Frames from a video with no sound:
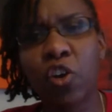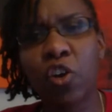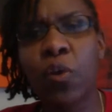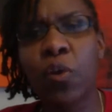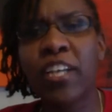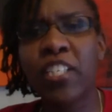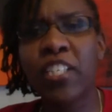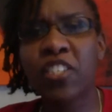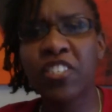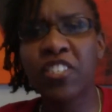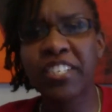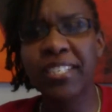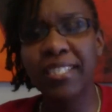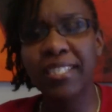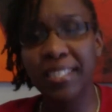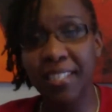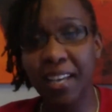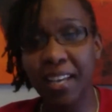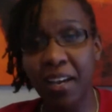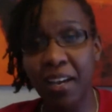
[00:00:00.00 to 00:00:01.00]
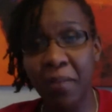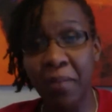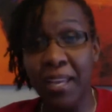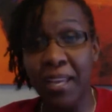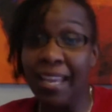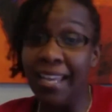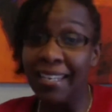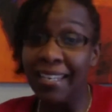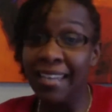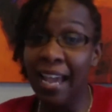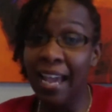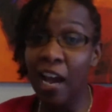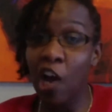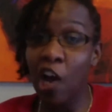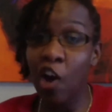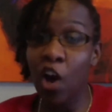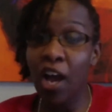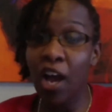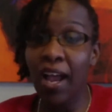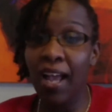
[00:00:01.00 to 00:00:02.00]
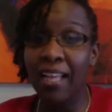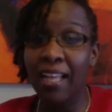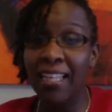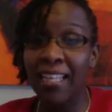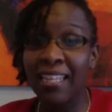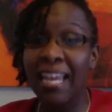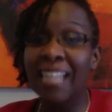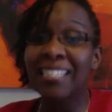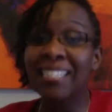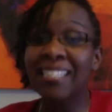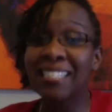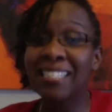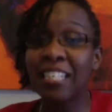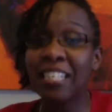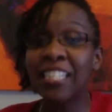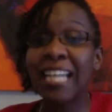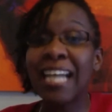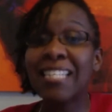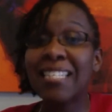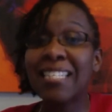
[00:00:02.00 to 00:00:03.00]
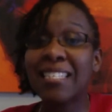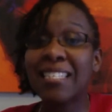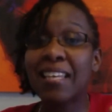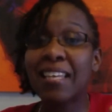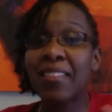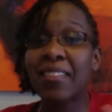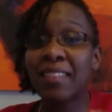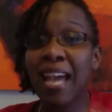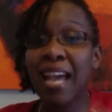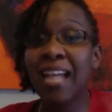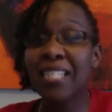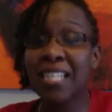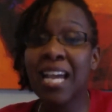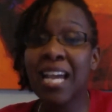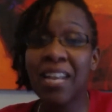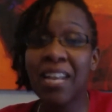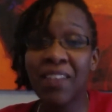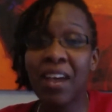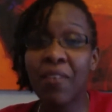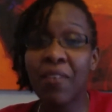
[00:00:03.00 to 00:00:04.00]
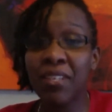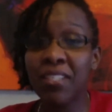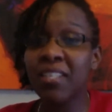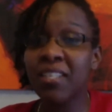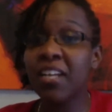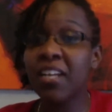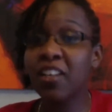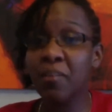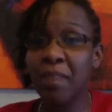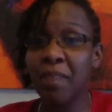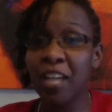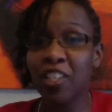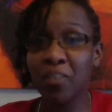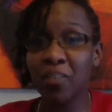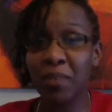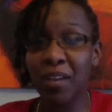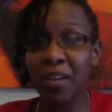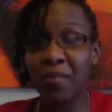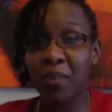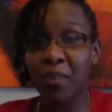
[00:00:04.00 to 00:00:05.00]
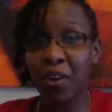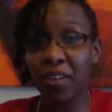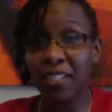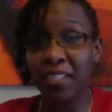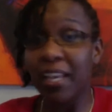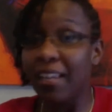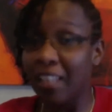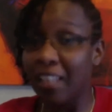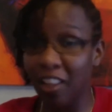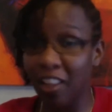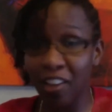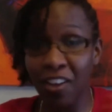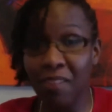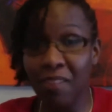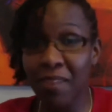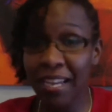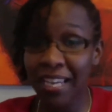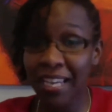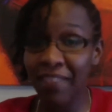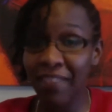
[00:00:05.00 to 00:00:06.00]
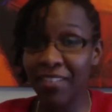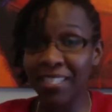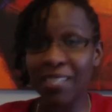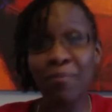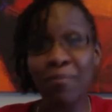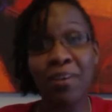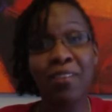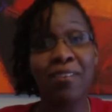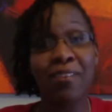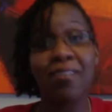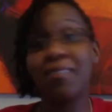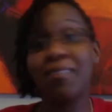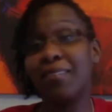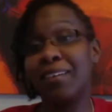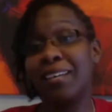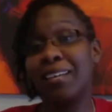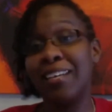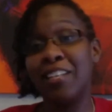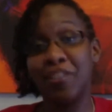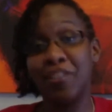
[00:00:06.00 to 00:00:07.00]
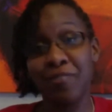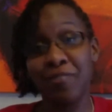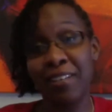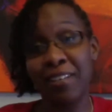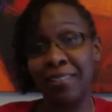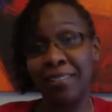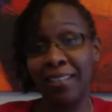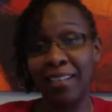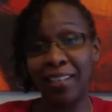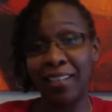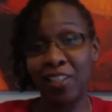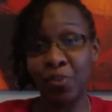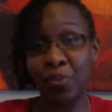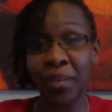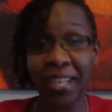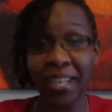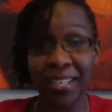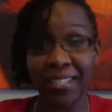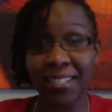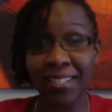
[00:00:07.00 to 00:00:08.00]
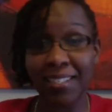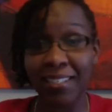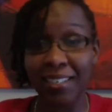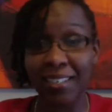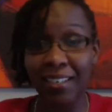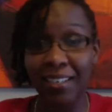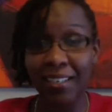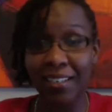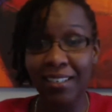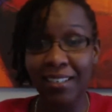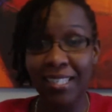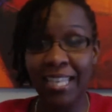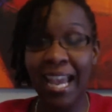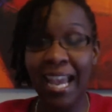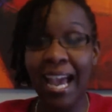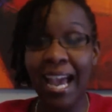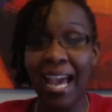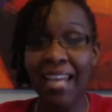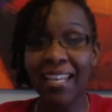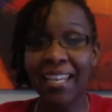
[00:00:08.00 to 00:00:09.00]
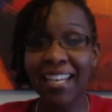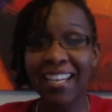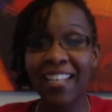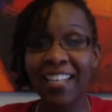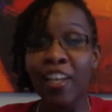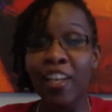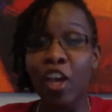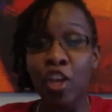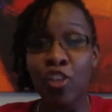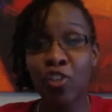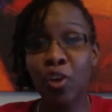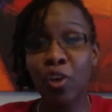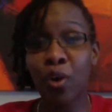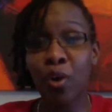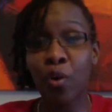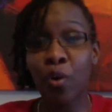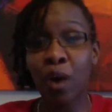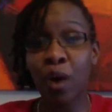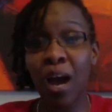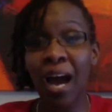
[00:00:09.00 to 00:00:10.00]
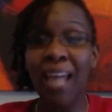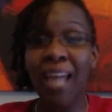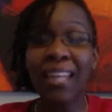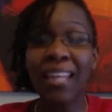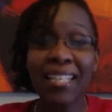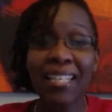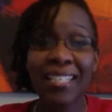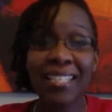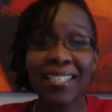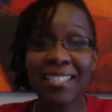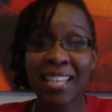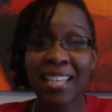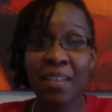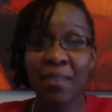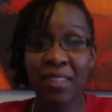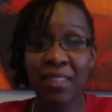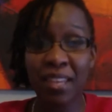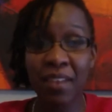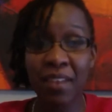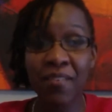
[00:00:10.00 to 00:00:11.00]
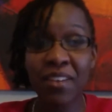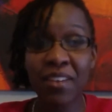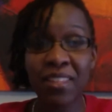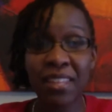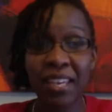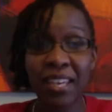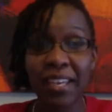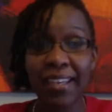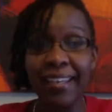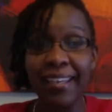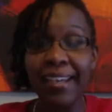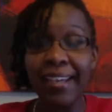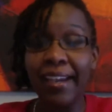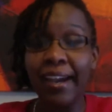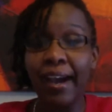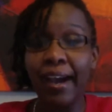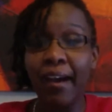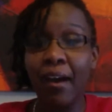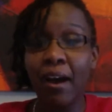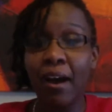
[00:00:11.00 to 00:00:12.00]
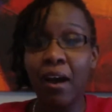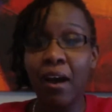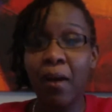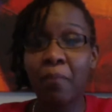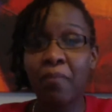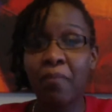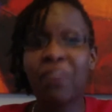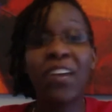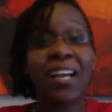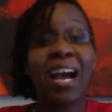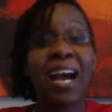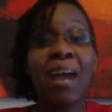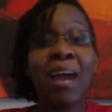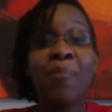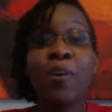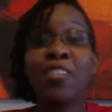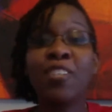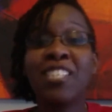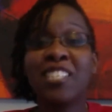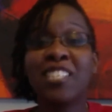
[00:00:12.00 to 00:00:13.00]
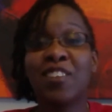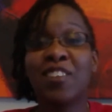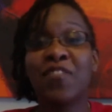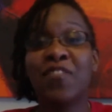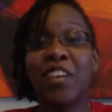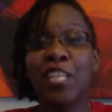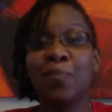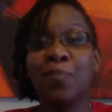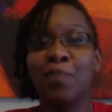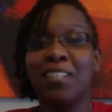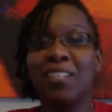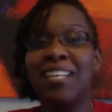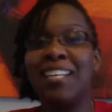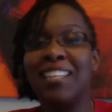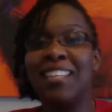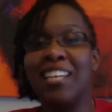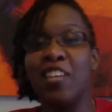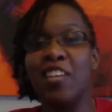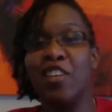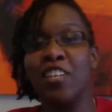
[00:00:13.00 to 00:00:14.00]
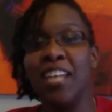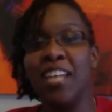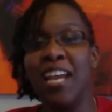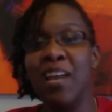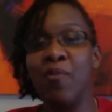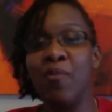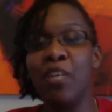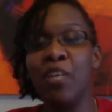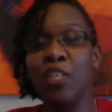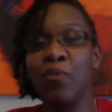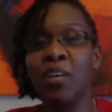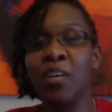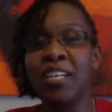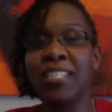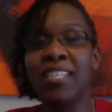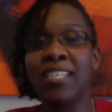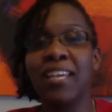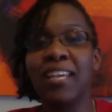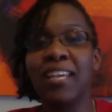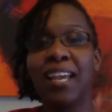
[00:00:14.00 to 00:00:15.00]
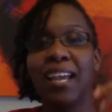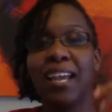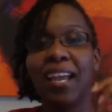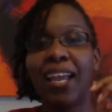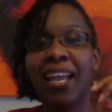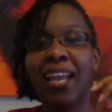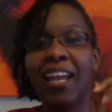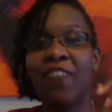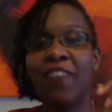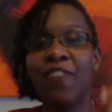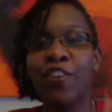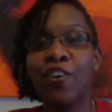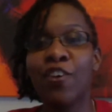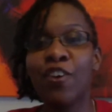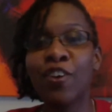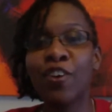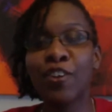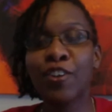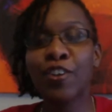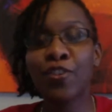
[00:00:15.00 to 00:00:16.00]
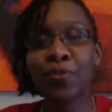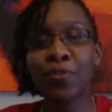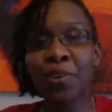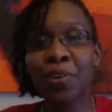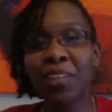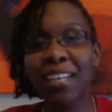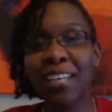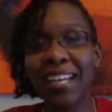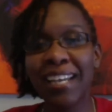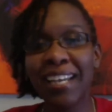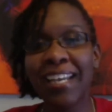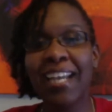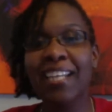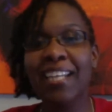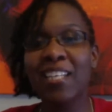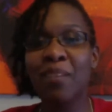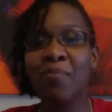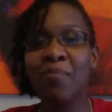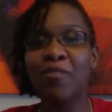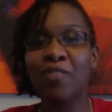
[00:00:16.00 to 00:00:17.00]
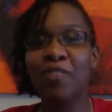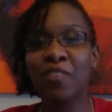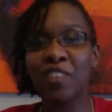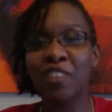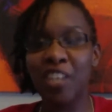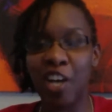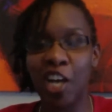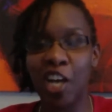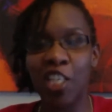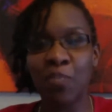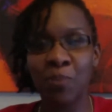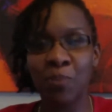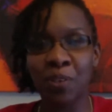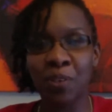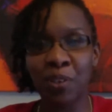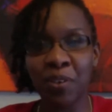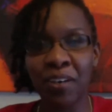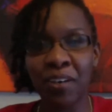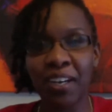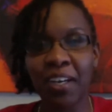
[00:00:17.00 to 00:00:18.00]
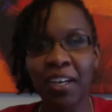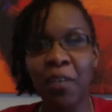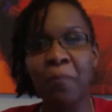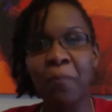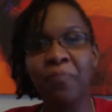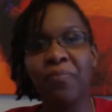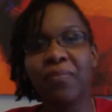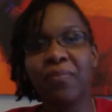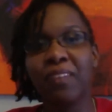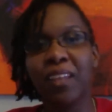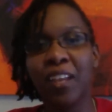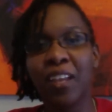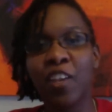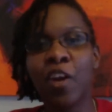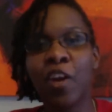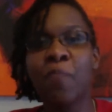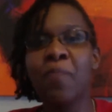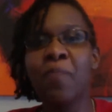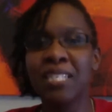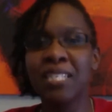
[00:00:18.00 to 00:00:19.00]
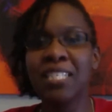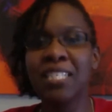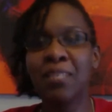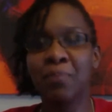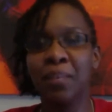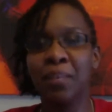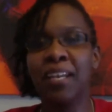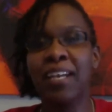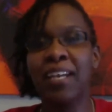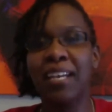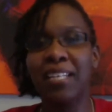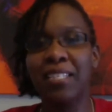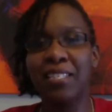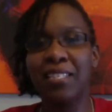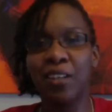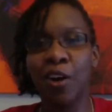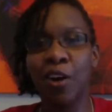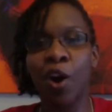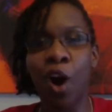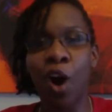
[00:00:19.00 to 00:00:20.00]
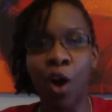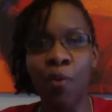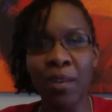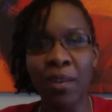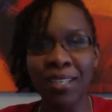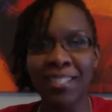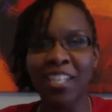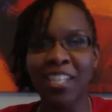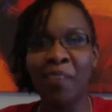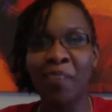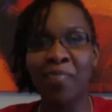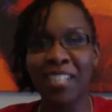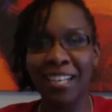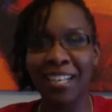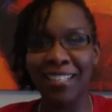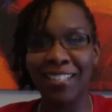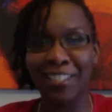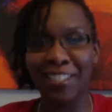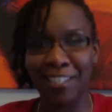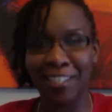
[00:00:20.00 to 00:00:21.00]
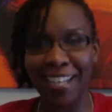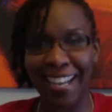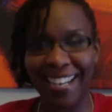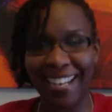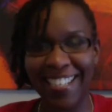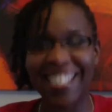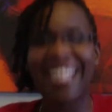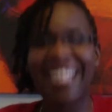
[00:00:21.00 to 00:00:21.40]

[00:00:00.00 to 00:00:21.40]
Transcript: question some. Now, that's kind of how a standard mastermind works. Now, the Lord might give us some other interesting twist to add in. So I like to say with everything, in fact, I posted this on Facebook Nina the other day, which was, if you're truly a kingdom-driven entrepreneur, your business plans are always subject to change.